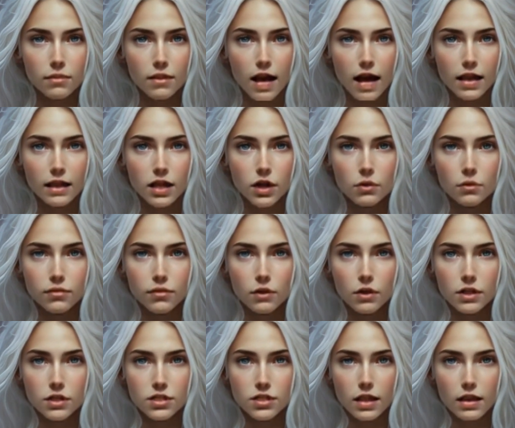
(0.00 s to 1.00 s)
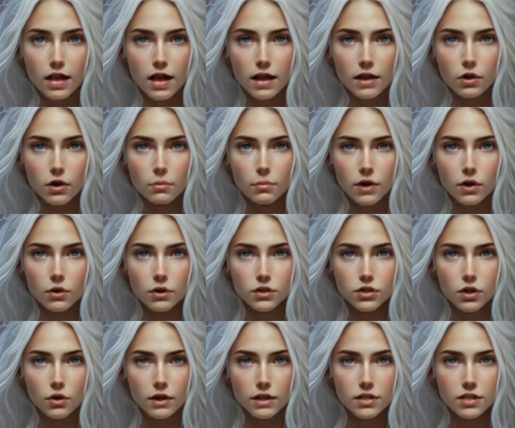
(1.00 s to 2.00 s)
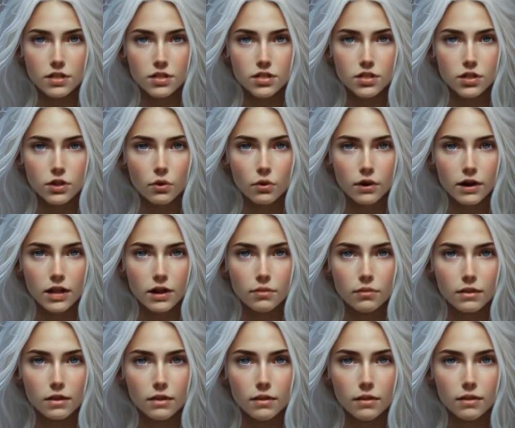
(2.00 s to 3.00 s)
Thank you for listening. I hope you enjoyed this story.